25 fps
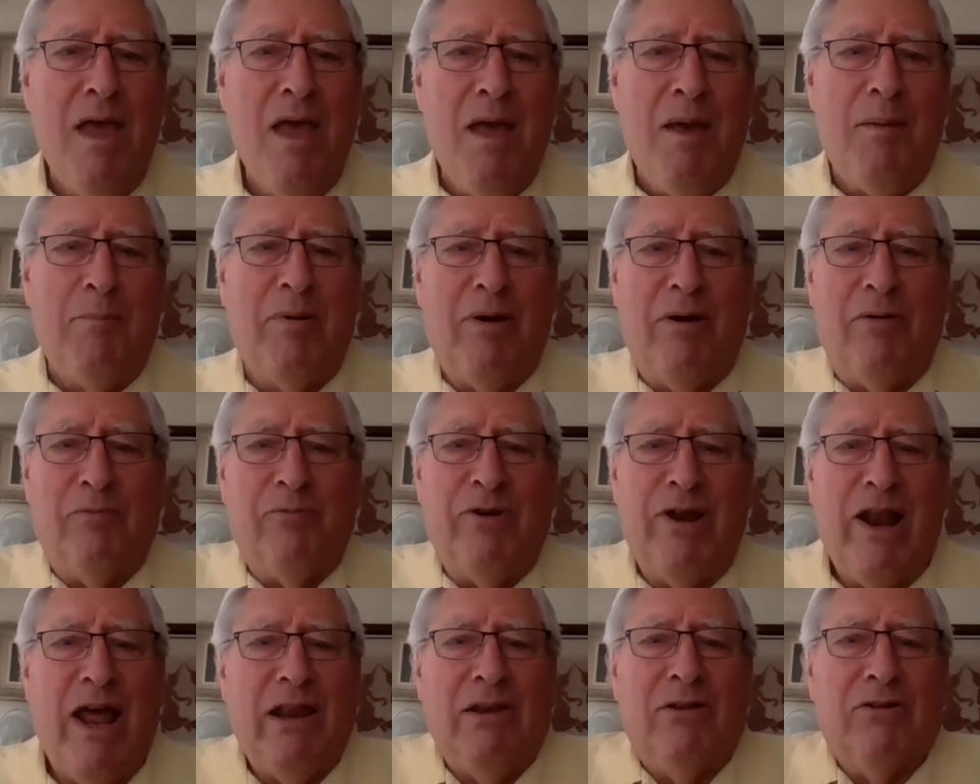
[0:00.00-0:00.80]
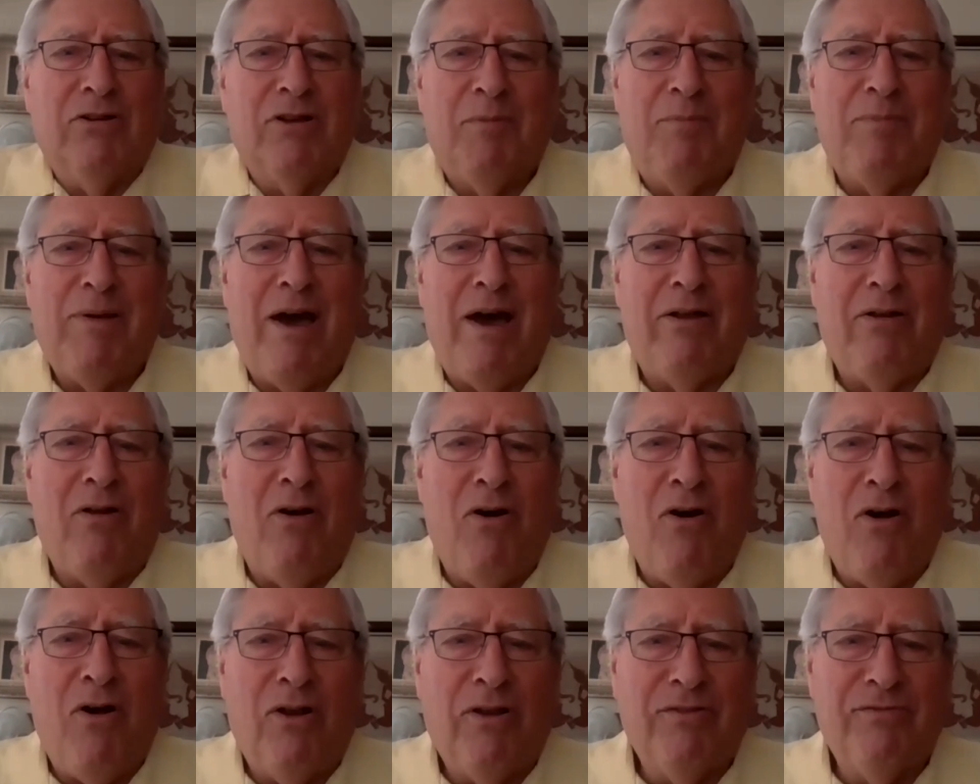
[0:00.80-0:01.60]
But when I look about
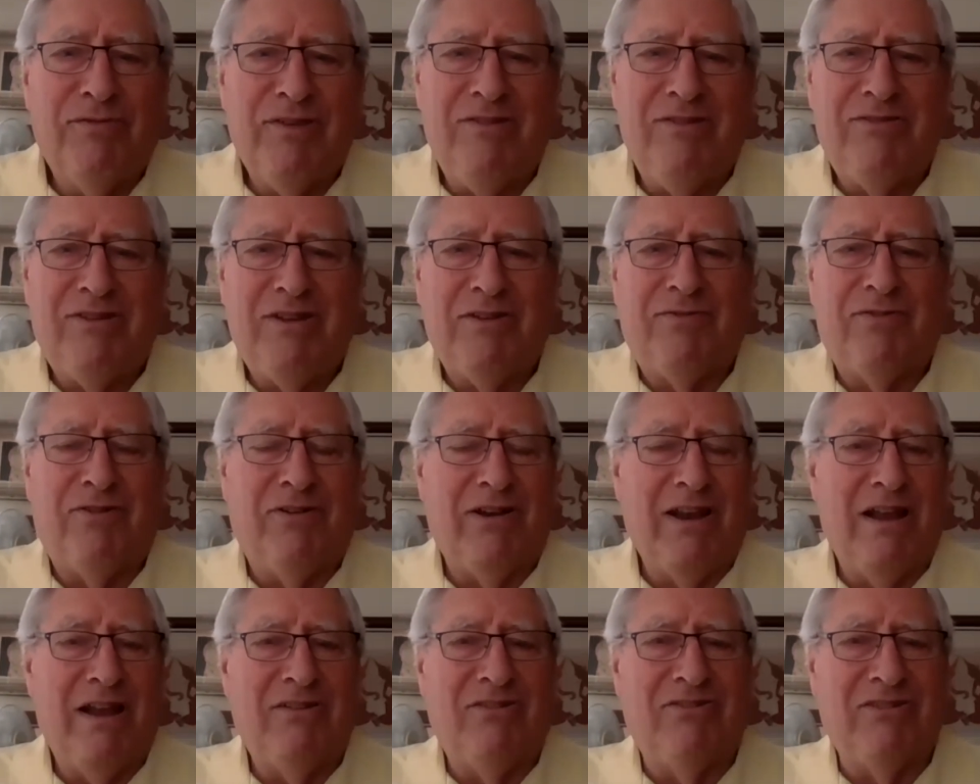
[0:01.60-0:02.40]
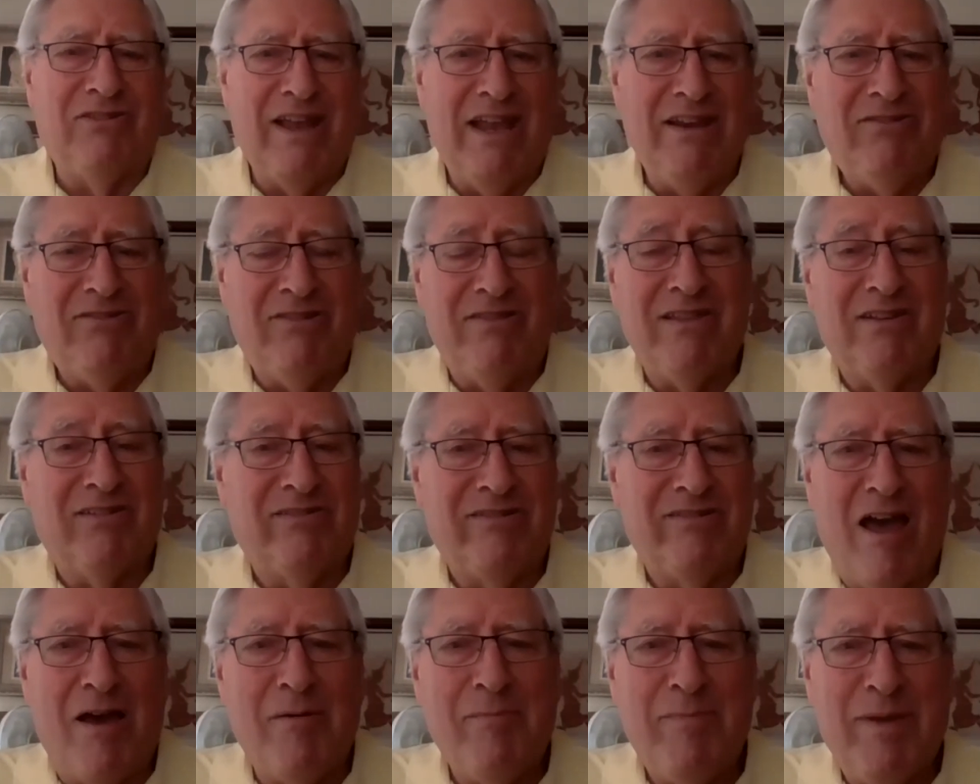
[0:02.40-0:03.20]
all of these different legislation that's
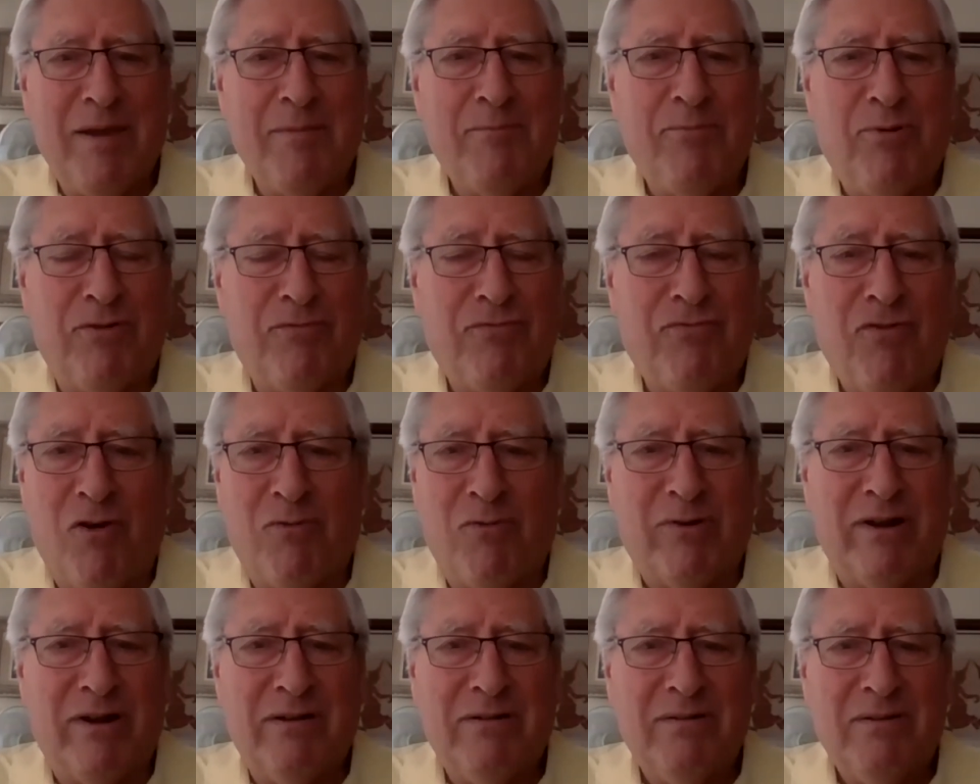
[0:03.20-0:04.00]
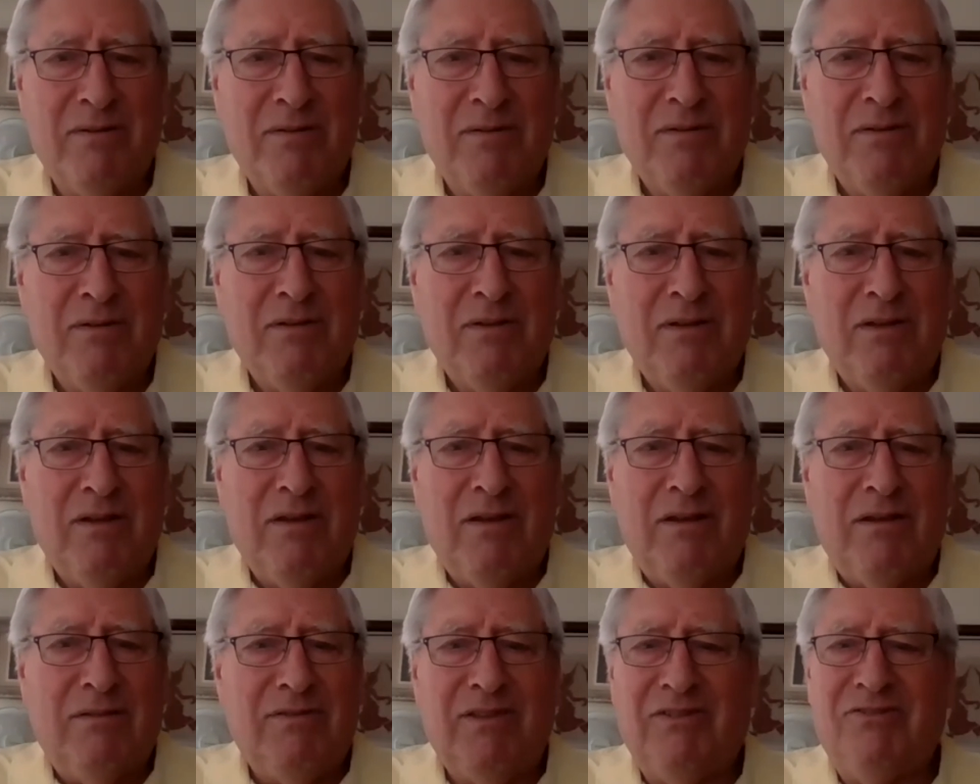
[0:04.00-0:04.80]
now being put forward,
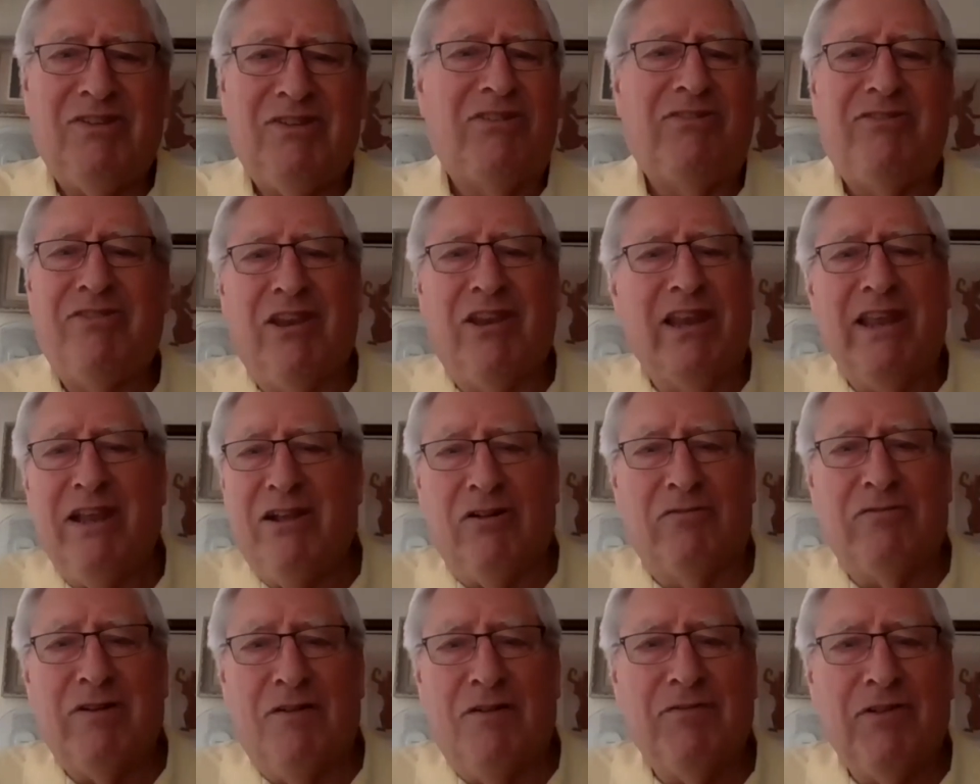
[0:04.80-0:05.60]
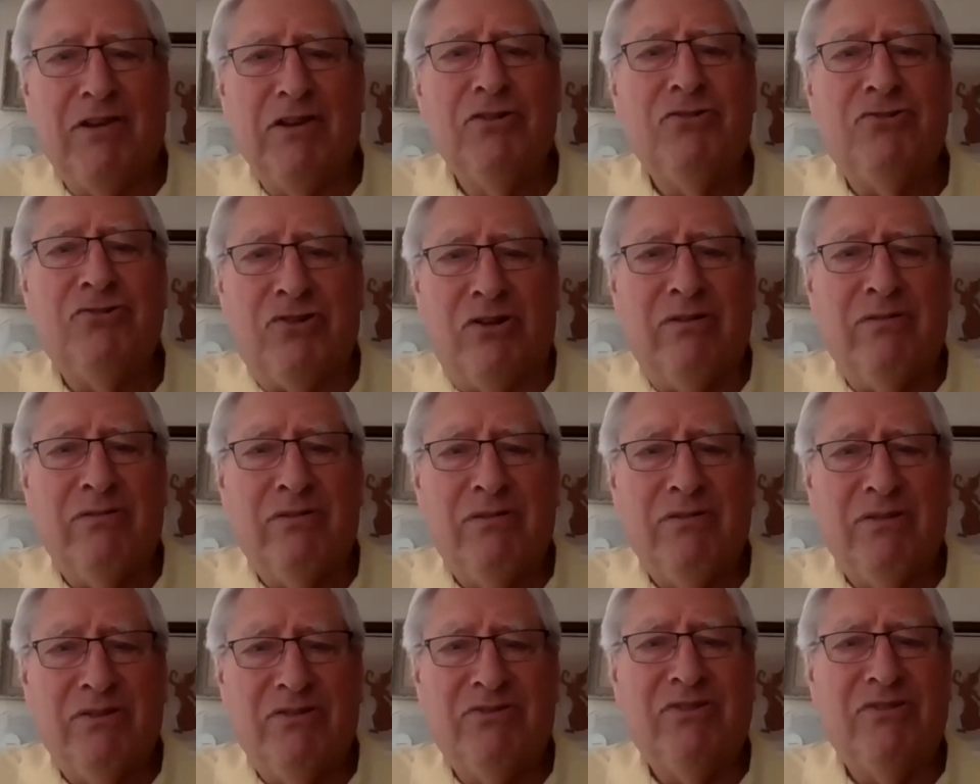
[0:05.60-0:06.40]
this is the legal revolution.
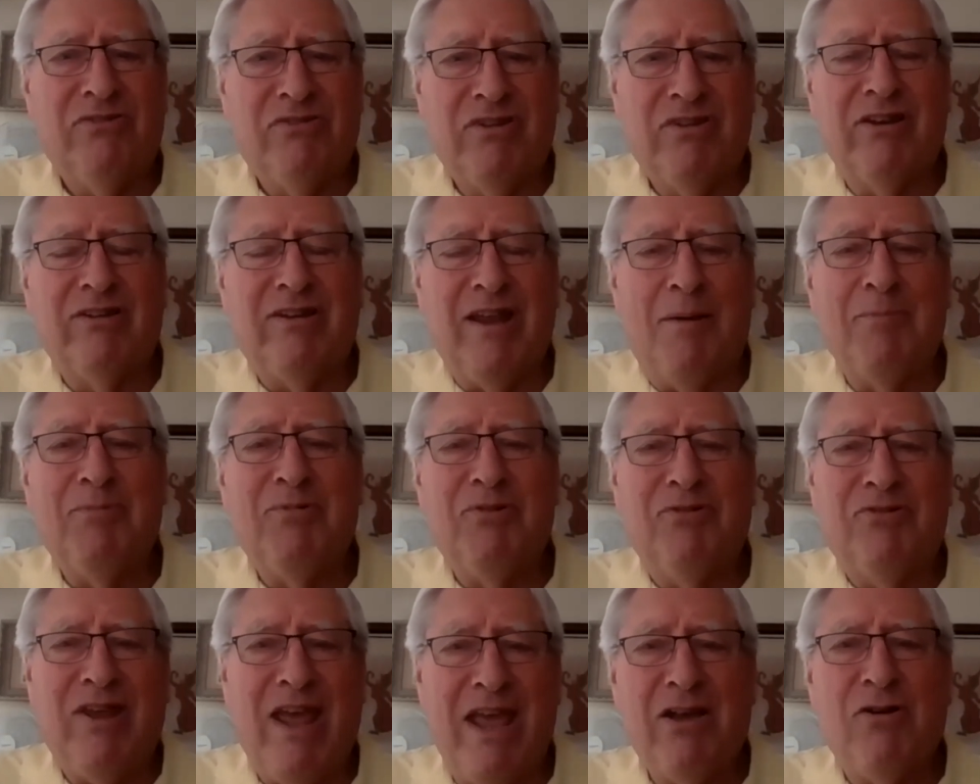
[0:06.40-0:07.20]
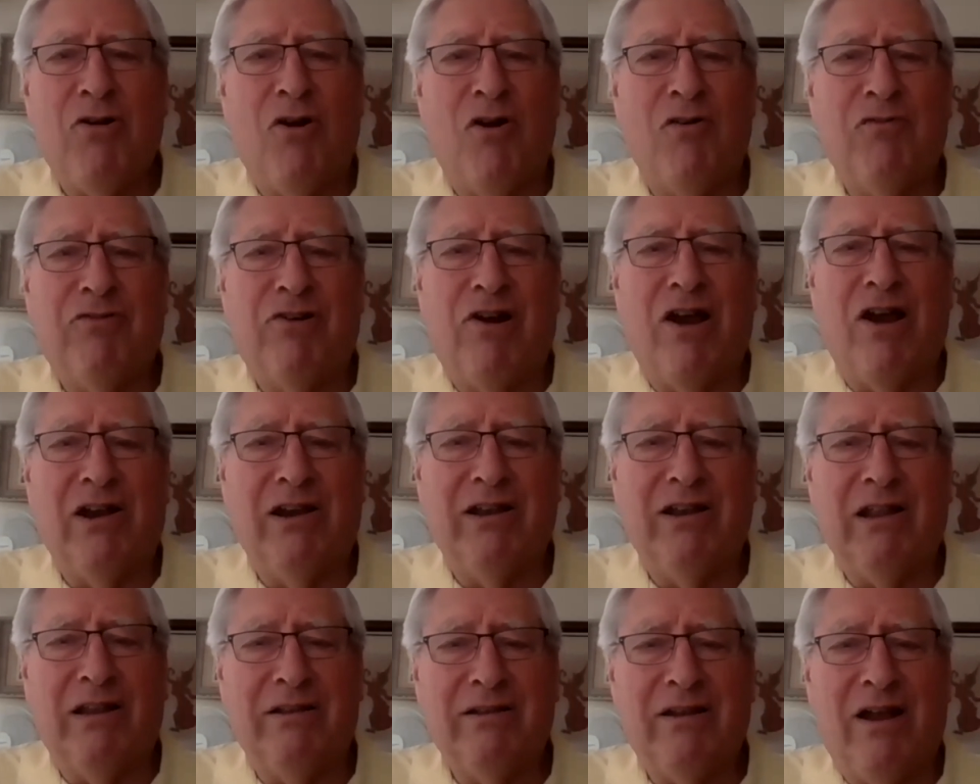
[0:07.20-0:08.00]
This is an attempt to take over
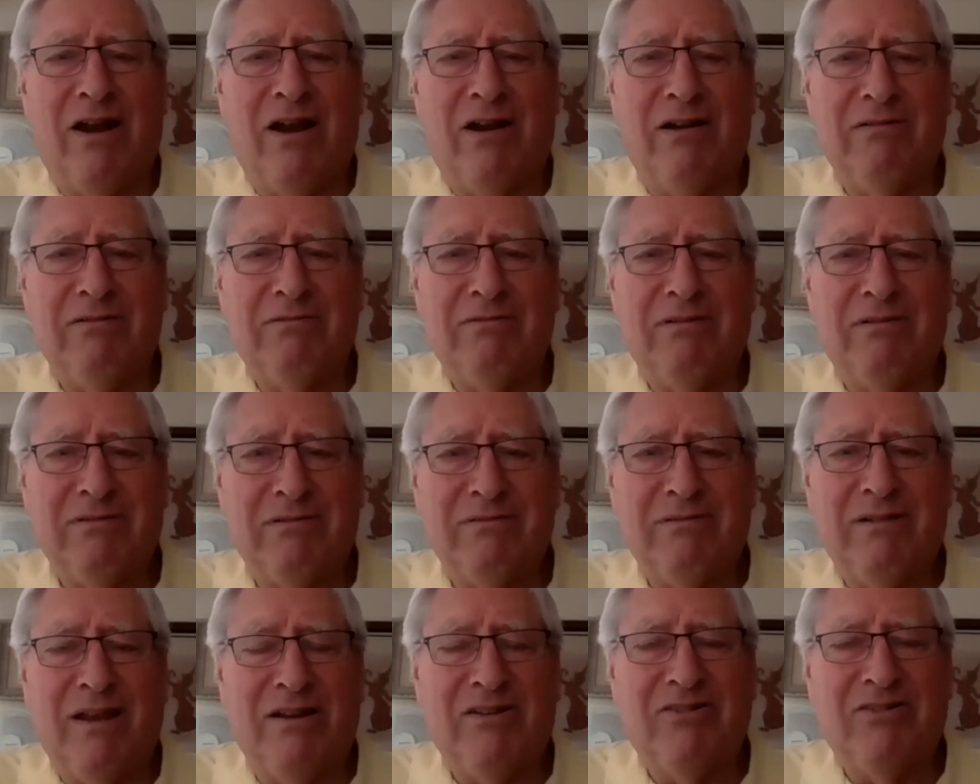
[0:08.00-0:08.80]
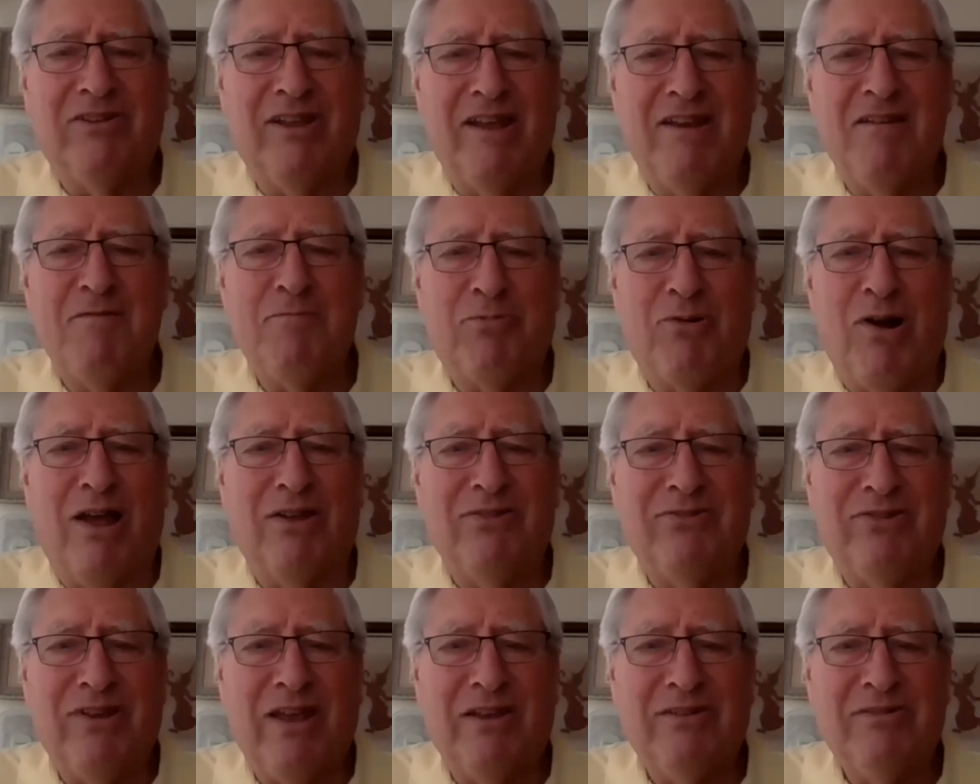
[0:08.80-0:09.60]
our legislative
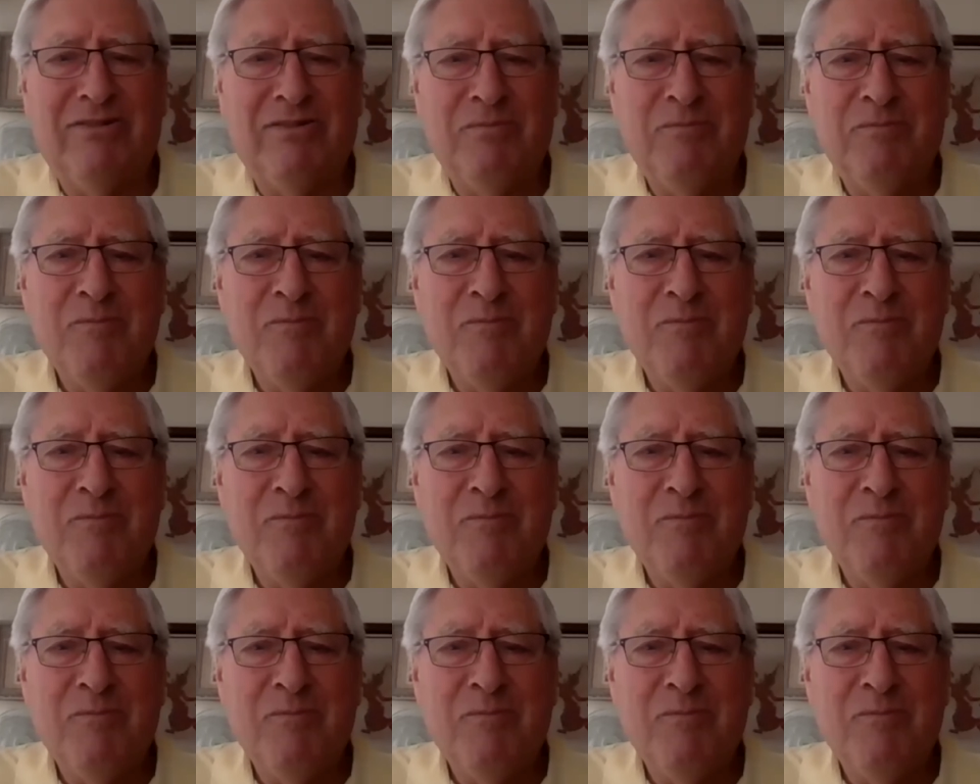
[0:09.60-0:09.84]
process